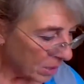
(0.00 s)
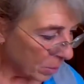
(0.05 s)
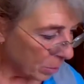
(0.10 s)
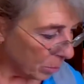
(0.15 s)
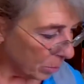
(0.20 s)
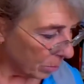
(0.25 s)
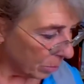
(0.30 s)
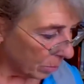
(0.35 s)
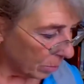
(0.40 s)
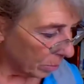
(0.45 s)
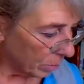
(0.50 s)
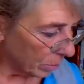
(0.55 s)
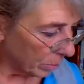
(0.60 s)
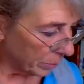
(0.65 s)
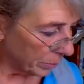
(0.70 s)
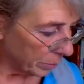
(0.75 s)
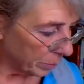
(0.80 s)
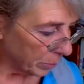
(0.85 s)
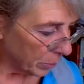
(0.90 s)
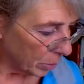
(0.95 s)
the
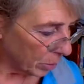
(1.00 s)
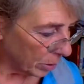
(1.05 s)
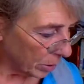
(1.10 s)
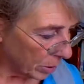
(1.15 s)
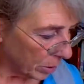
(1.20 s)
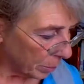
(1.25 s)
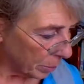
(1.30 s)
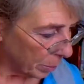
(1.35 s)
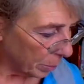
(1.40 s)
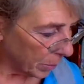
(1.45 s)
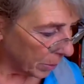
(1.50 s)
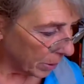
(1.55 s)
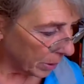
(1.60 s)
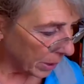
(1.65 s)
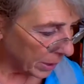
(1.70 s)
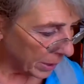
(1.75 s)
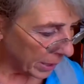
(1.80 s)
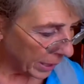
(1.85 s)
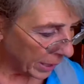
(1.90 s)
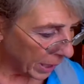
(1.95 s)
most
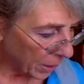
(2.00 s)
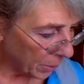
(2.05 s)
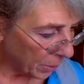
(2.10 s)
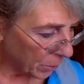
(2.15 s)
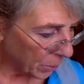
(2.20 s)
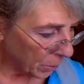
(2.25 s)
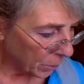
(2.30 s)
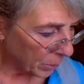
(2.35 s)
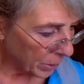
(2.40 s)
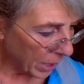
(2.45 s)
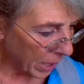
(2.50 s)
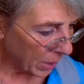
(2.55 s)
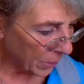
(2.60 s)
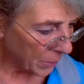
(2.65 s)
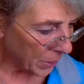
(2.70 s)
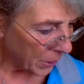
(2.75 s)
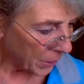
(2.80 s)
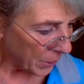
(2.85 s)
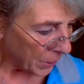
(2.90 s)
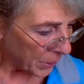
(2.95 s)
important that I wrote
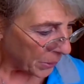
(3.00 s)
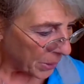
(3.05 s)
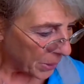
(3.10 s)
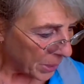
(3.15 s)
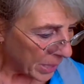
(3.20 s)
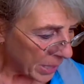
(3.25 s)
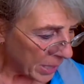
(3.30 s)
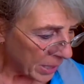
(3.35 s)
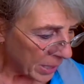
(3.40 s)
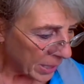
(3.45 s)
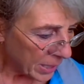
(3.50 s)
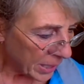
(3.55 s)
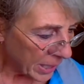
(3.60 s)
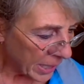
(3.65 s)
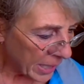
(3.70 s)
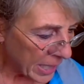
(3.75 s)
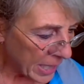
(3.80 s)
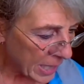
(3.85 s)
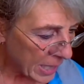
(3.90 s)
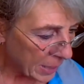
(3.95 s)
down. You see, the
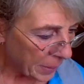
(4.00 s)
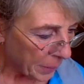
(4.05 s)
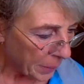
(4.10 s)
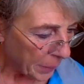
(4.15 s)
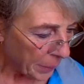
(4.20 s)
thing is,